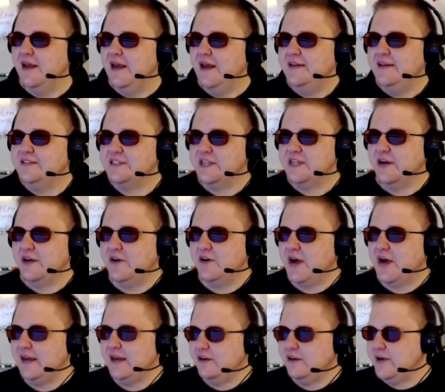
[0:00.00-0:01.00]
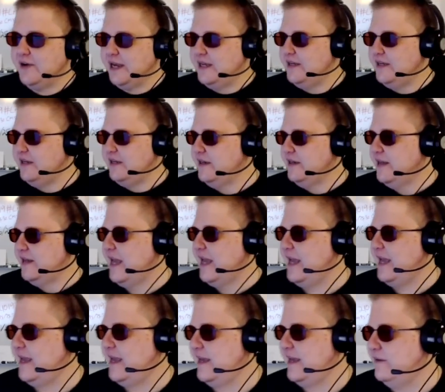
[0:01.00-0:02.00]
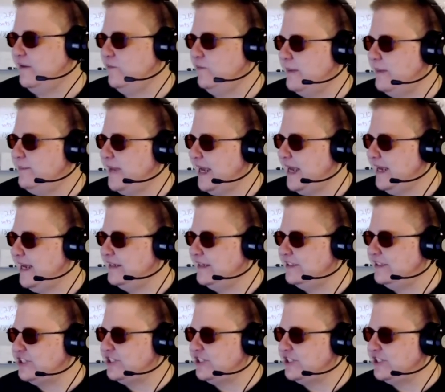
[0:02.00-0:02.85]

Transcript: So I created a web page